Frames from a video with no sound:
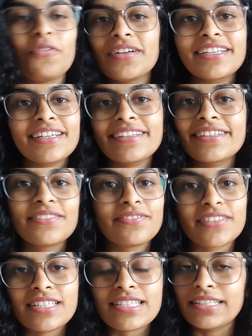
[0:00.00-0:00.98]
one can
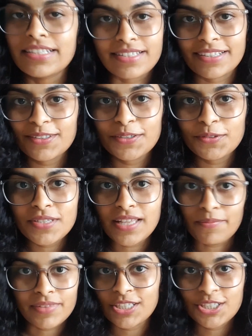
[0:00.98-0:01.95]
convince Lizzie to do
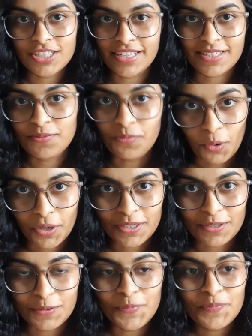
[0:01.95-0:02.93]
something she doesn't want
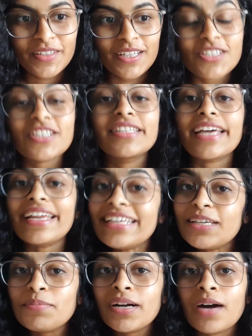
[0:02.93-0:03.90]
to. So then
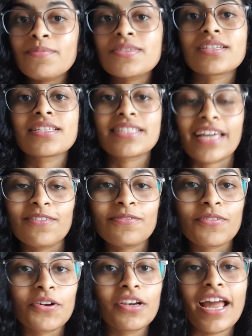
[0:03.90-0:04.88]
he becomes
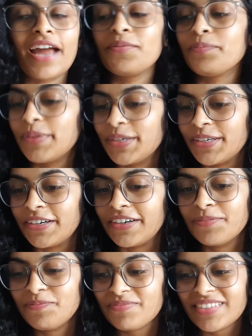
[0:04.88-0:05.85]
resentful and
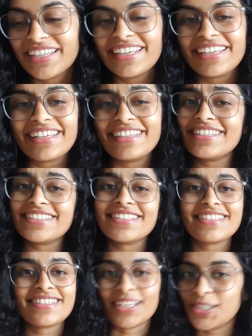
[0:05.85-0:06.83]
bitter. He's
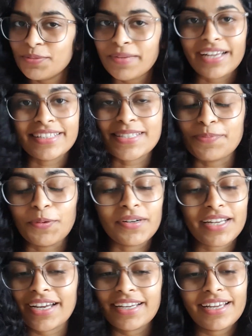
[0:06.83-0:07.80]
just such a bad sport.
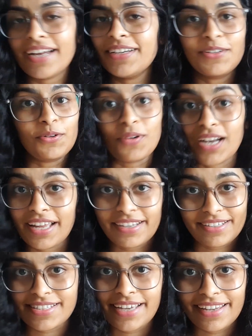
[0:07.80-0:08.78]
I don't like
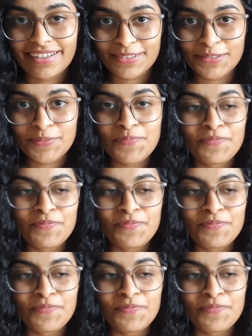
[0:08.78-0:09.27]
his character.